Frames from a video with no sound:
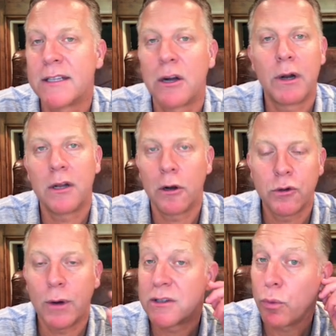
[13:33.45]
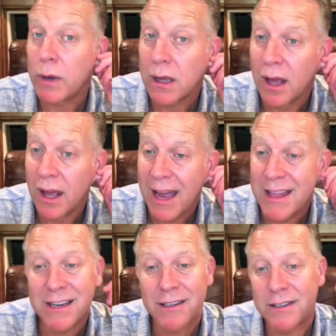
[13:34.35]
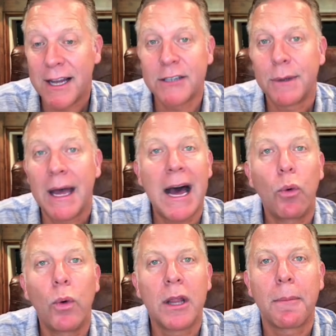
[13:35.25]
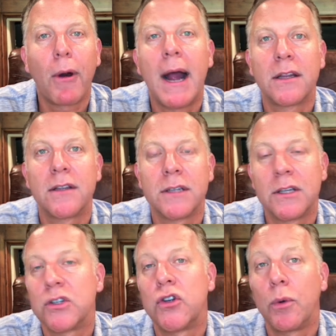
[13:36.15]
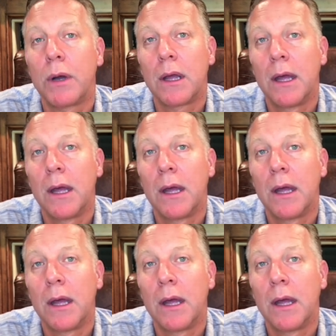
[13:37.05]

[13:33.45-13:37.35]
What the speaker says: I run it twice a week, and it just tells me how well the practice is doing,